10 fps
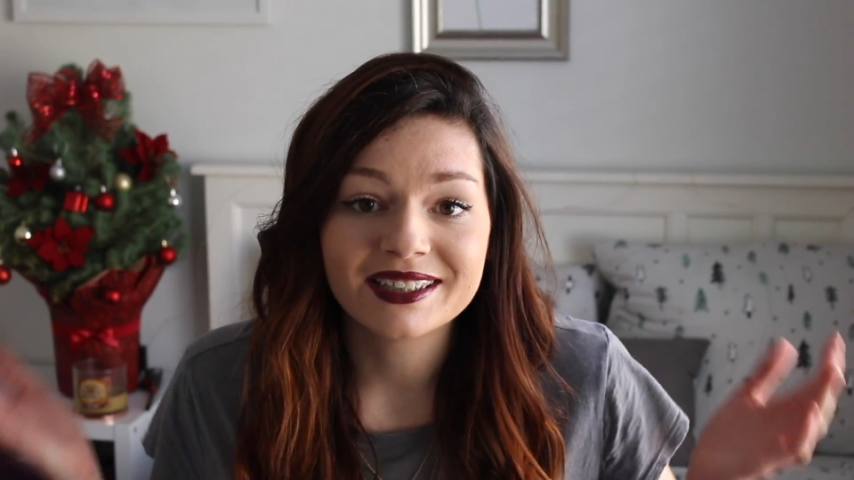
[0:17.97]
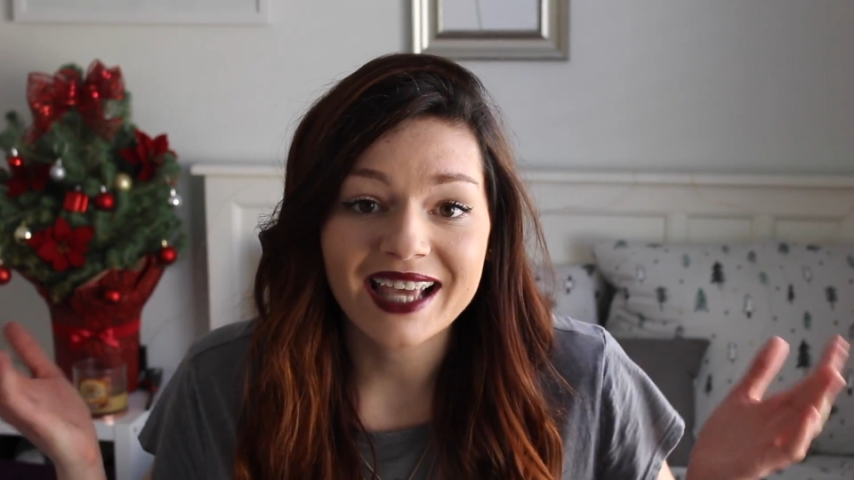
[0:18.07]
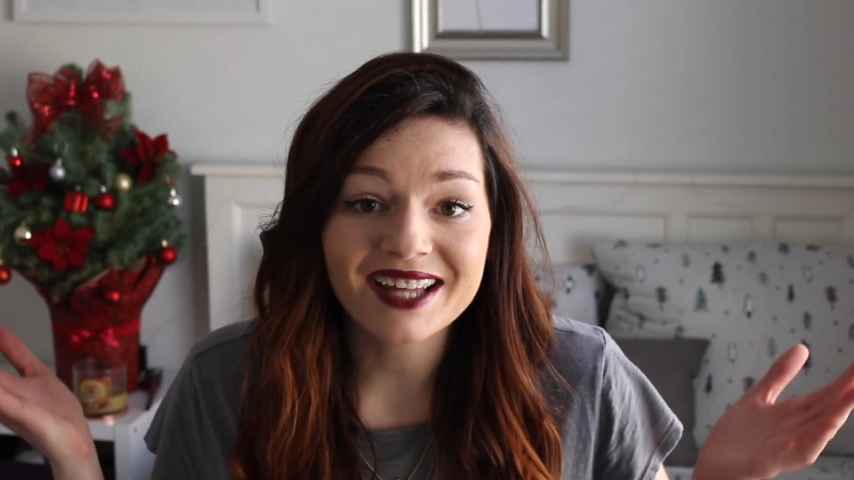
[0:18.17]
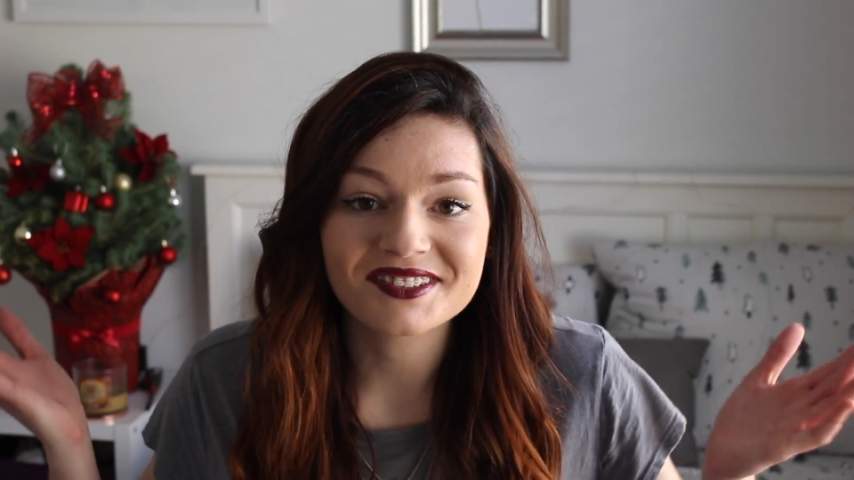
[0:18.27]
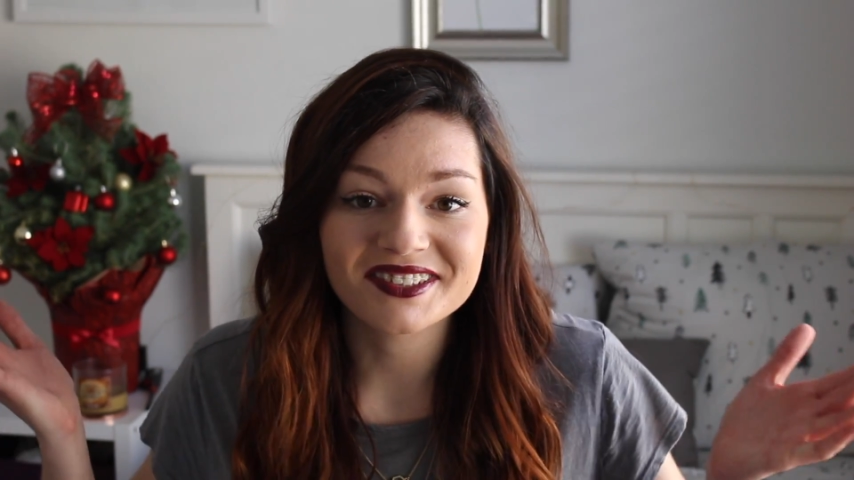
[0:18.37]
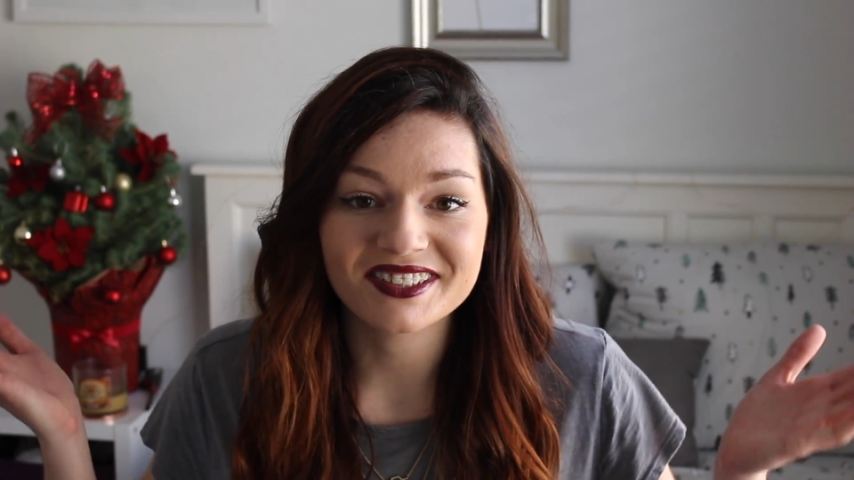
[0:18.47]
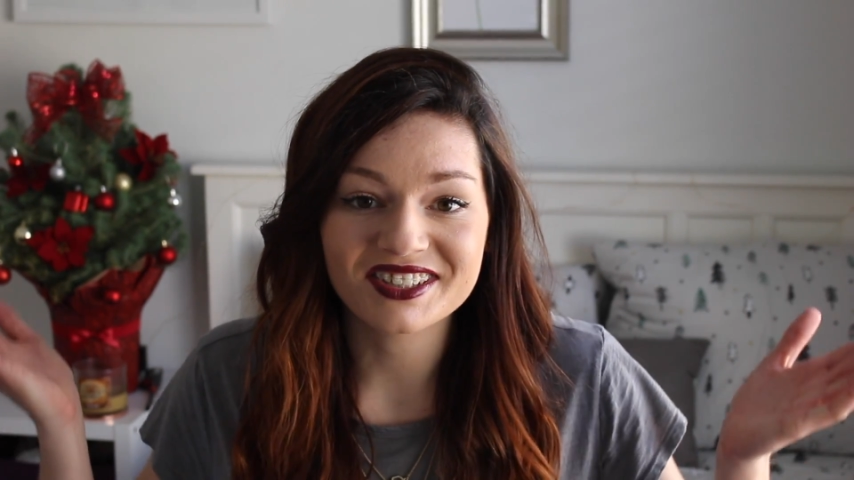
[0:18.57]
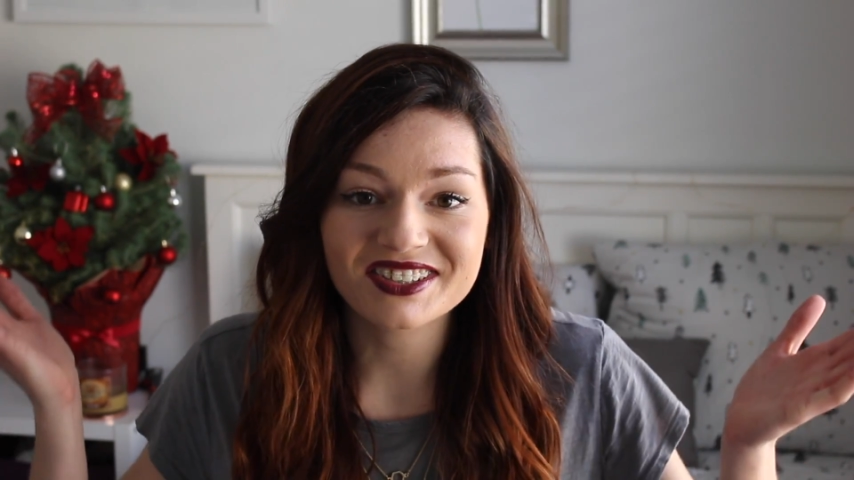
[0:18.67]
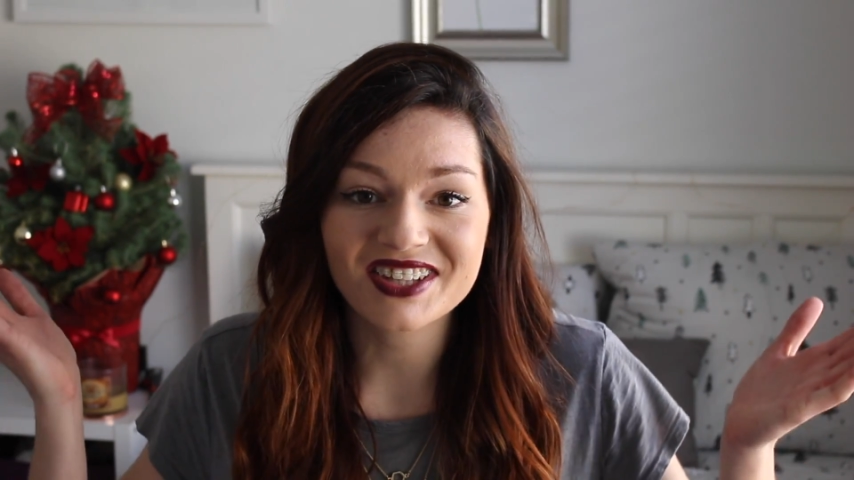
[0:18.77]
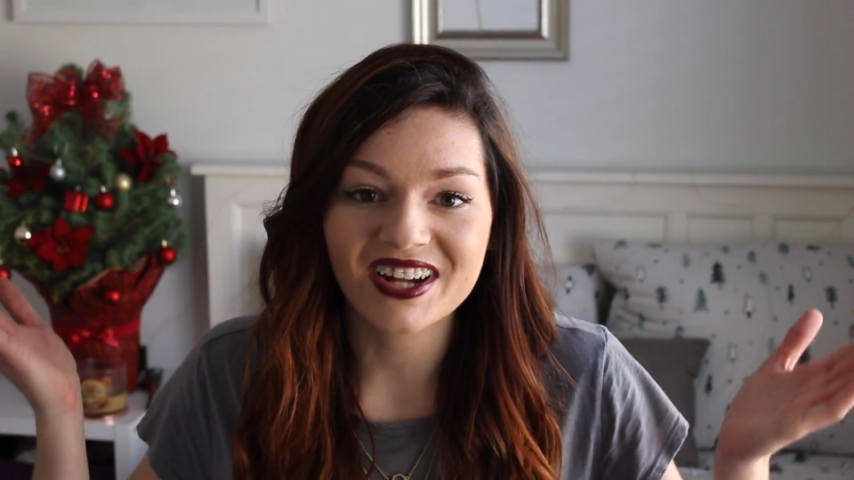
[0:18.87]
yes, let's
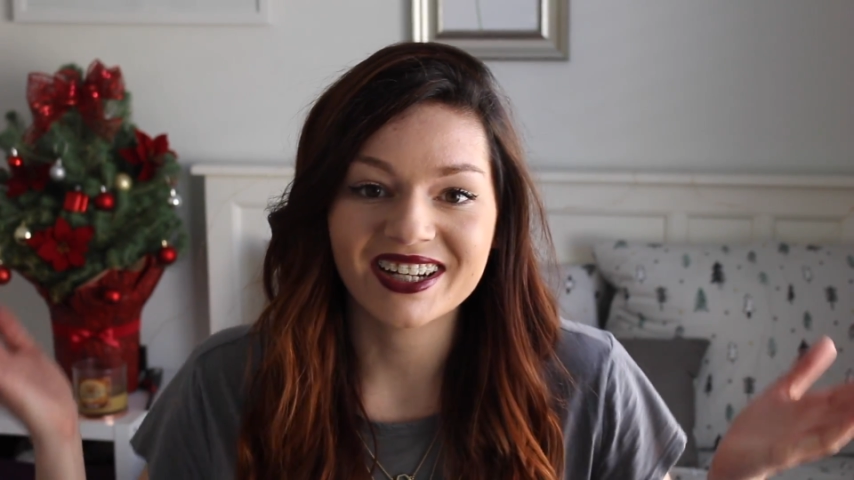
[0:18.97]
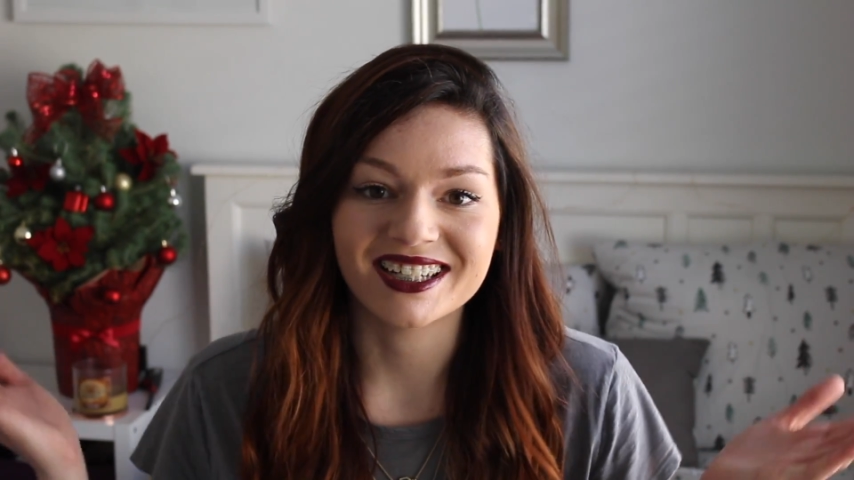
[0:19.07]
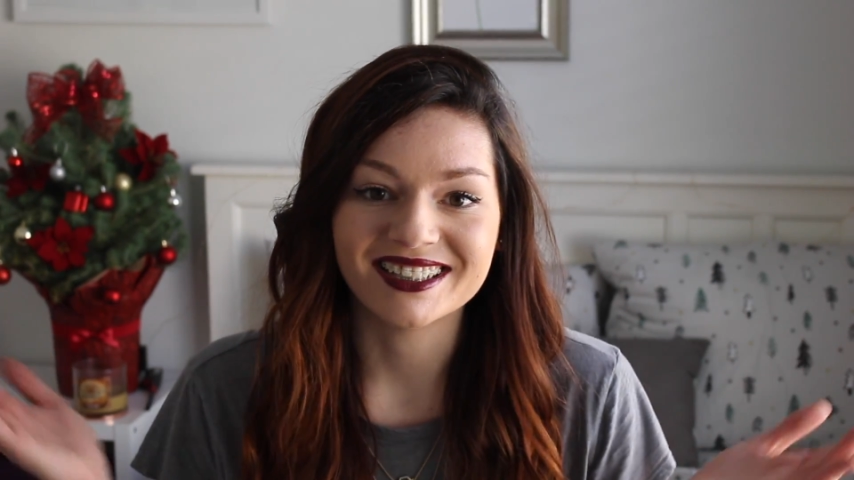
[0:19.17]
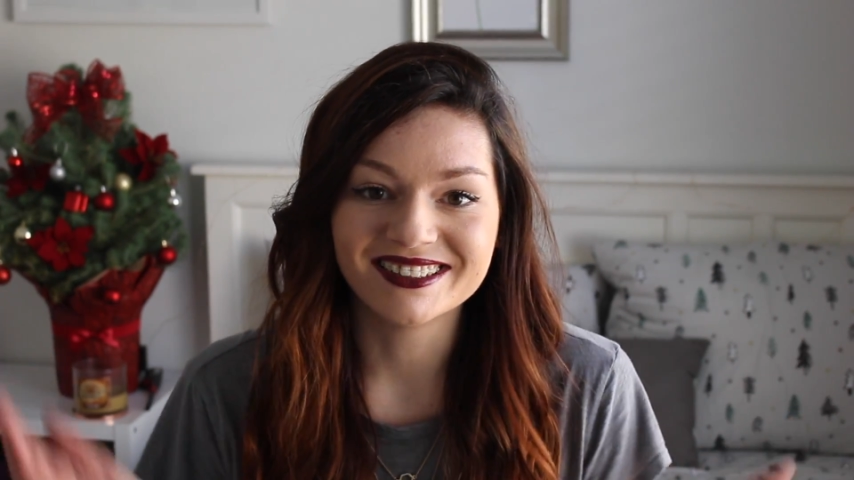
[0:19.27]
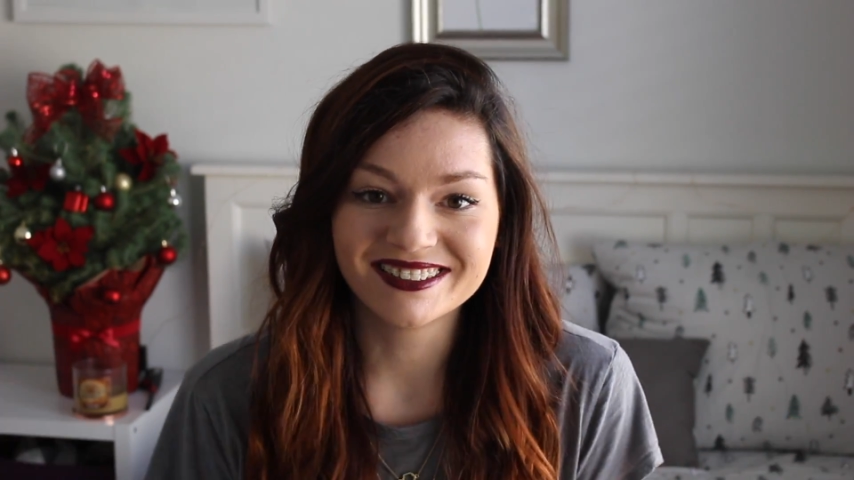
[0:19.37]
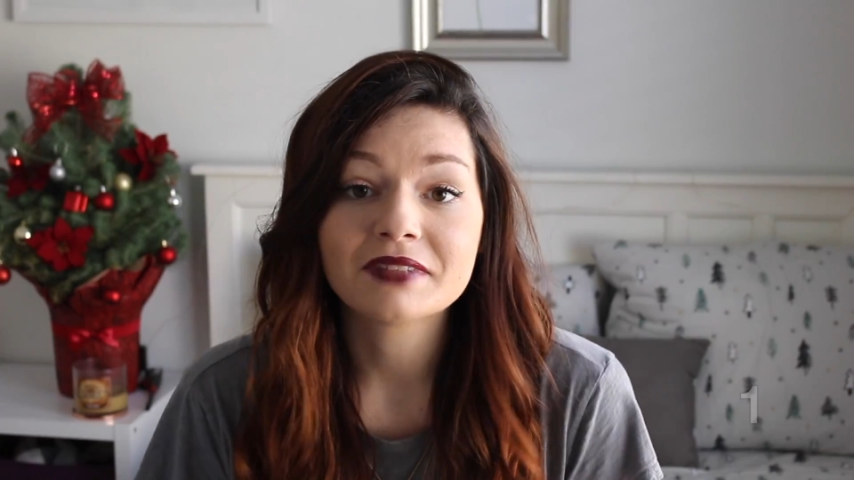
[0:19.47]
get started.